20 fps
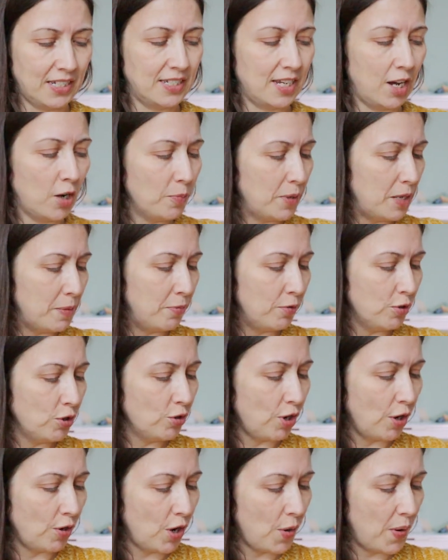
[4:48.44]
Tell people
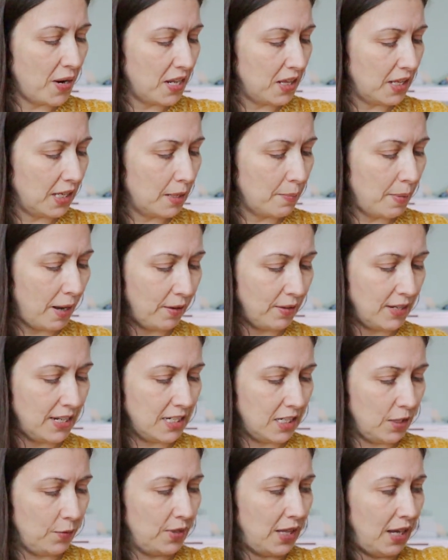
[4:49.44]
you don't know anything about
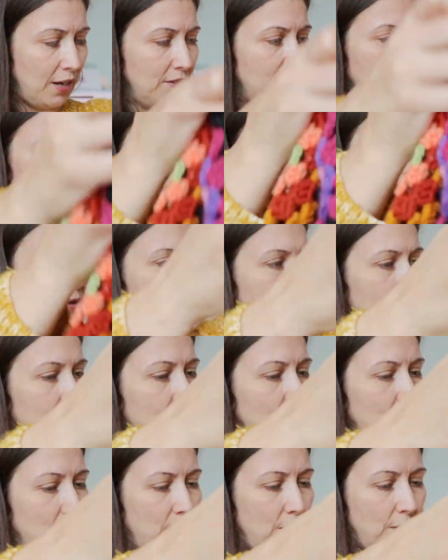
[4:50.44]
knitting without telling people
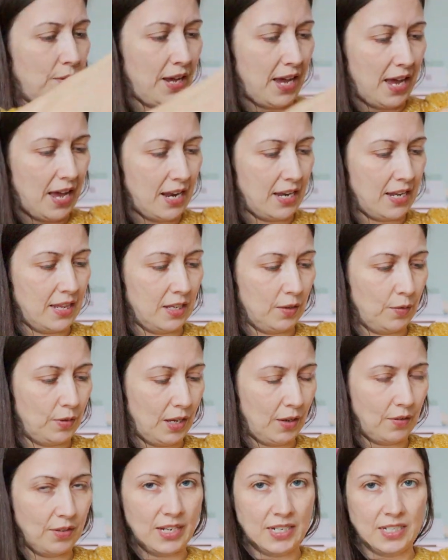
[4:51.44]
you don't know anything
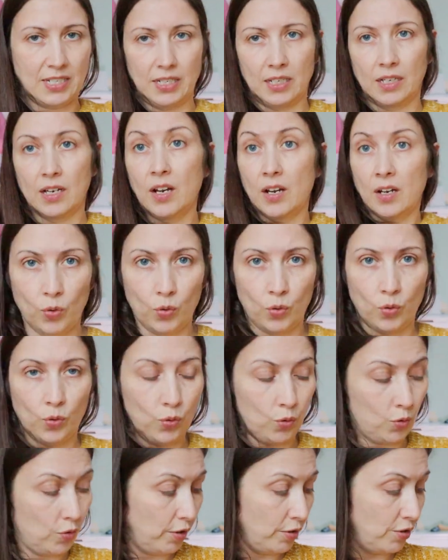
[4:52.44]
about knitting.
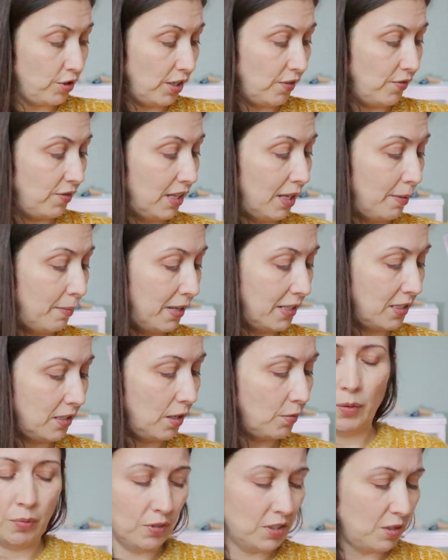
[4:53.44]
or crochet for that
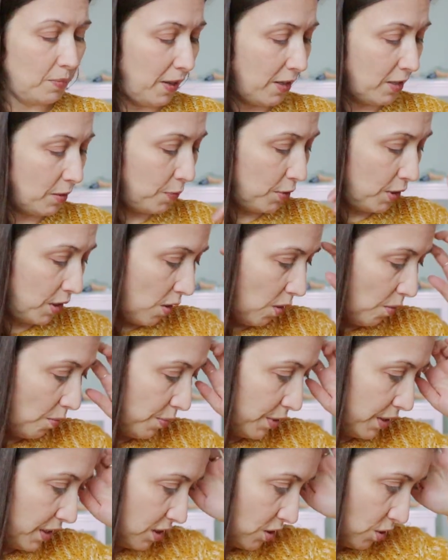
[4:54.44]
matter. I was about to put it
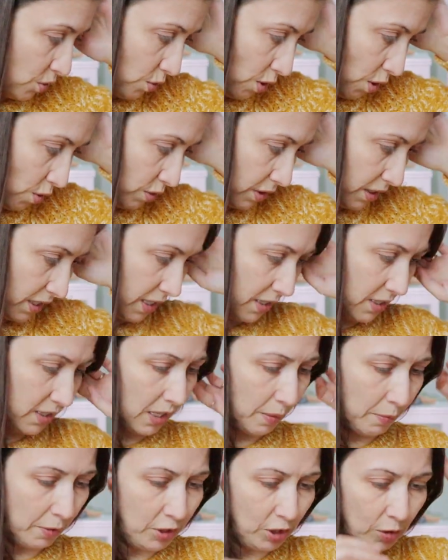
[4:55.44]
on, but it's too cold in here to
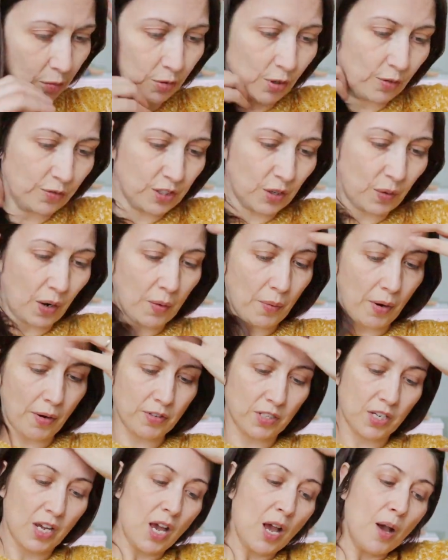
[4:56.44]
take my jumper off, so I
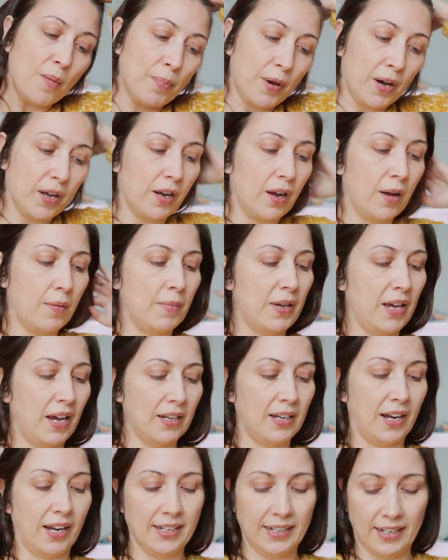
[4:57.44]
won't. But
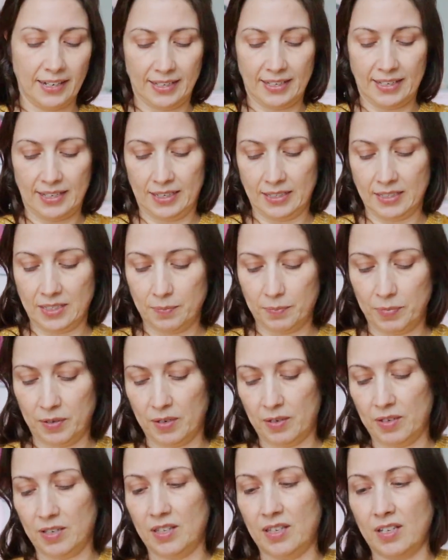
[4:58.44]
I like it,
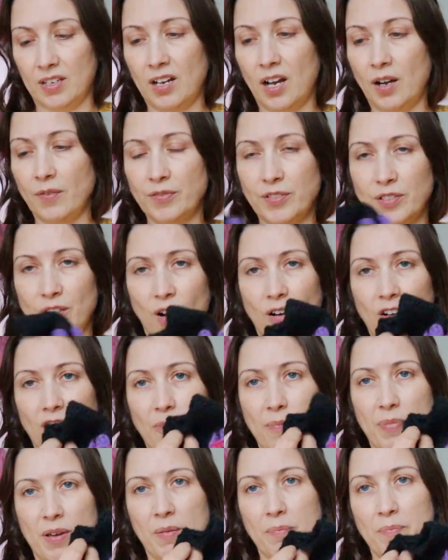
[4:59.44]
but the cuffs
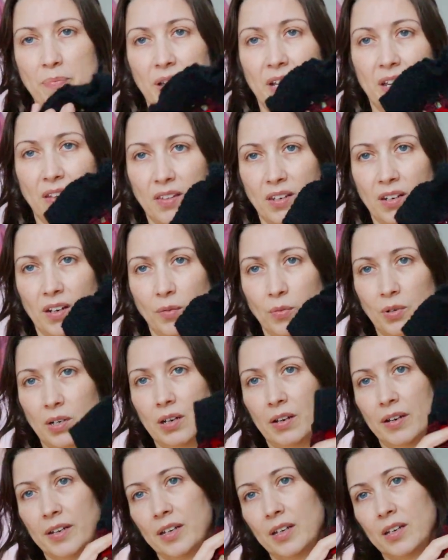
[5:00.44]
are a bit bigger than I would
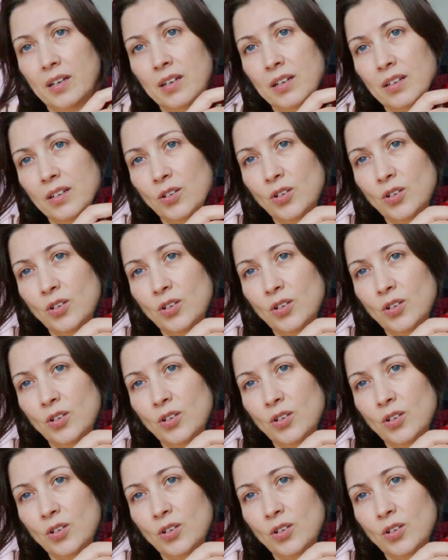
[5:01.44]
like.